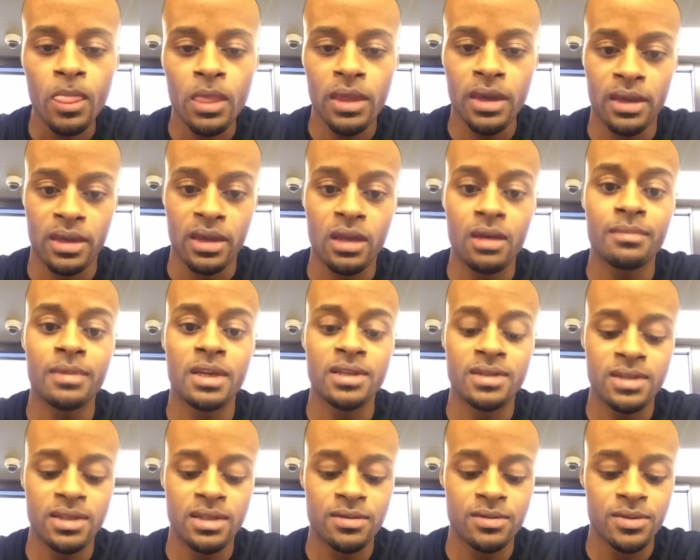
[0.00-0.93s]
Yeah, get him
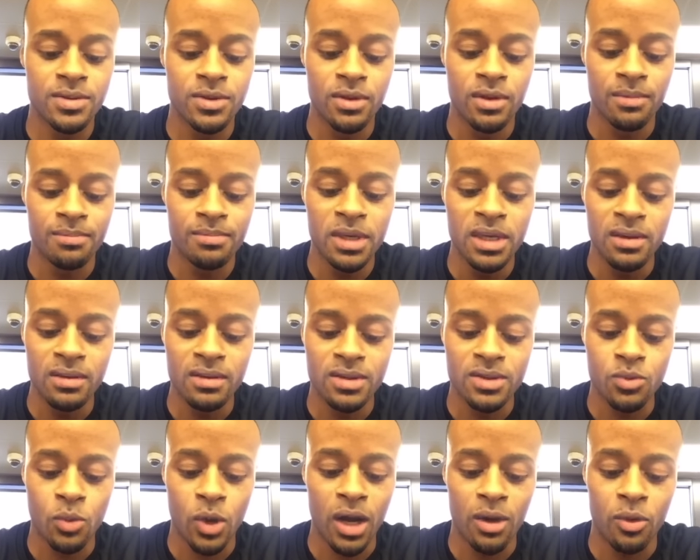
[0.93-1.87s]
in sentence to compete.
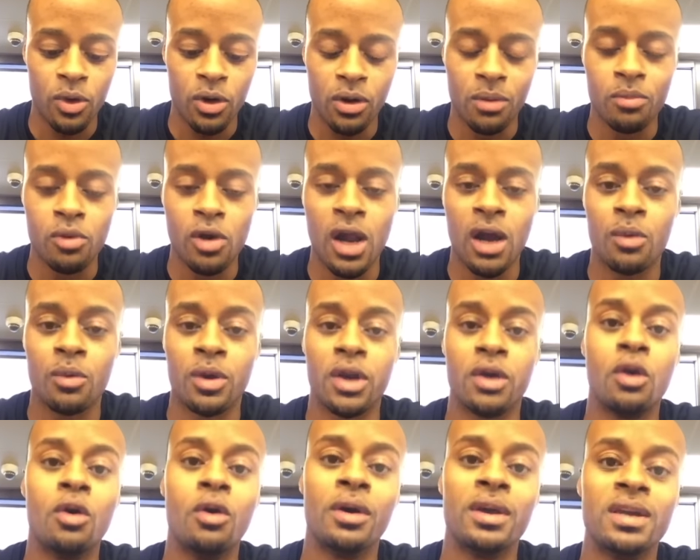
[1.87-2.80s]
Because why would LeBron want
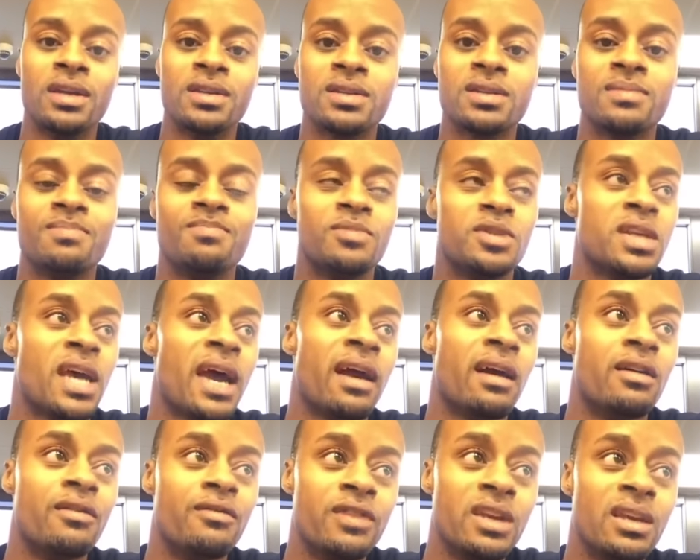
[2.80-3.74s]
to go against Zach
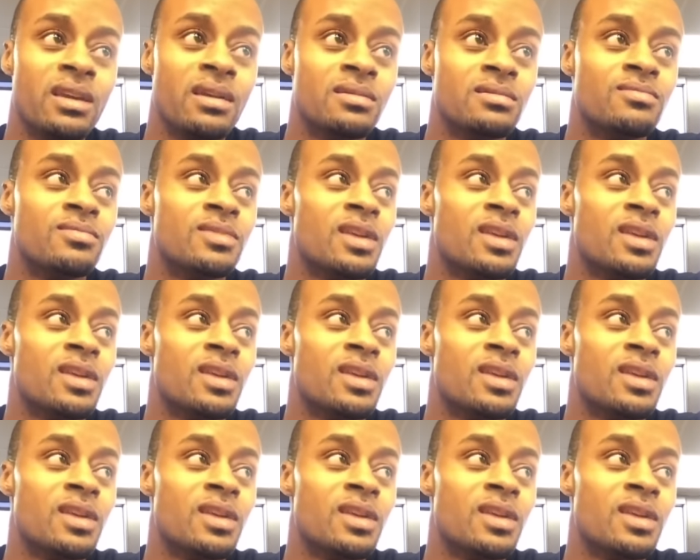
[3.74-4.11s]
LaVine?